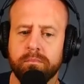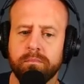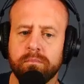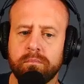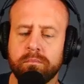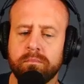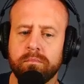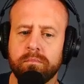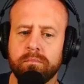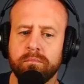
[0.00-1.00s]

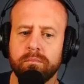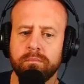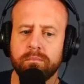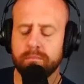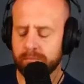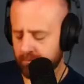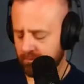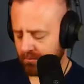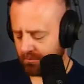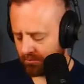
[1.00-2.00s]

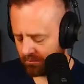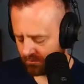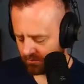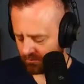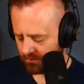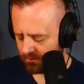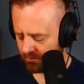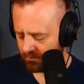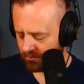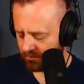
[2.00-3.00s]

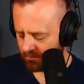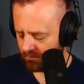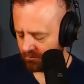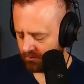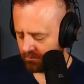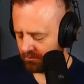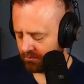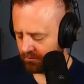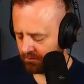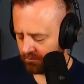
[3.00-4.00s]

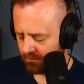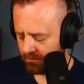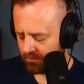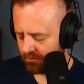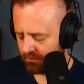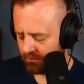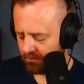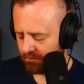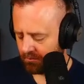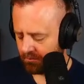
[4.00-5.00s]

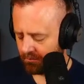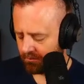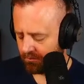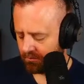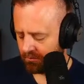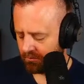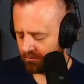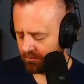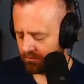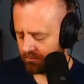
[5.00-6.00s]

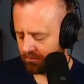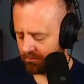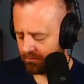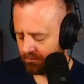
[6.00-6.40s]
(silent)